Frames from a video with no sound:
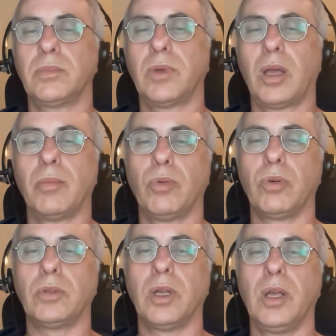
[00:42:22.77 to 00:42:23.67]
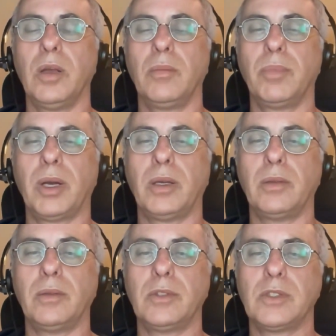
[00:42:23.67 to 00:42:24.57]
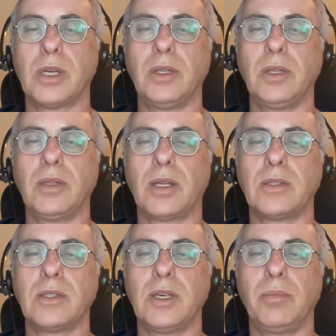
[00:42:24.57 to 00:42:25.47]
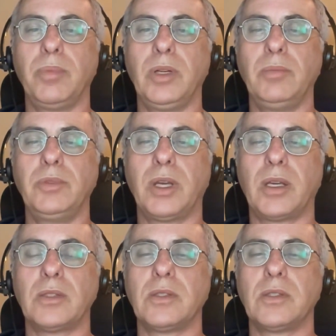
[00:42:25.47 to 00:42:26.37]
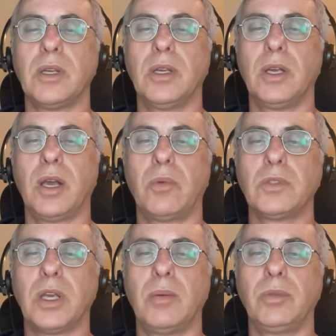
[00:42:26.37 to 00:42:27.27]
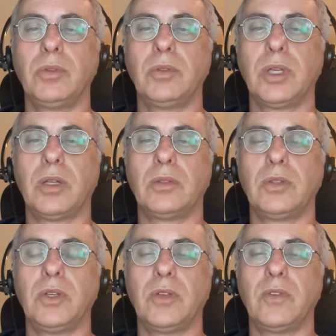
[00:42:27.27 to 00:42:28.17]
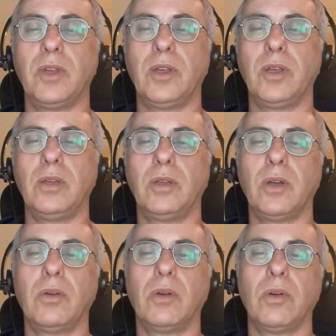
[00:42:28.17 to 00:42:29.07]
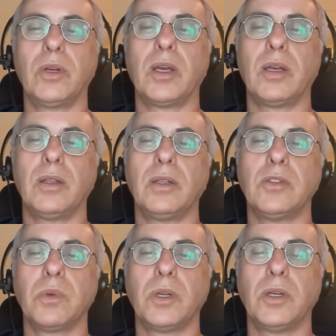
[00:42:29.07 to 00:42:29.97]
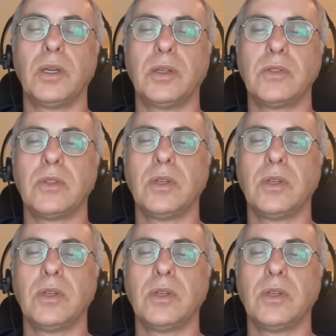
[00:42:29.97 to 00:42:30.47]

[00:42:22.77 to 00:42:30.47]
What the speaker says: abort. By setting that skip lib tests, I was able to tell TSC, okay, it is what it is.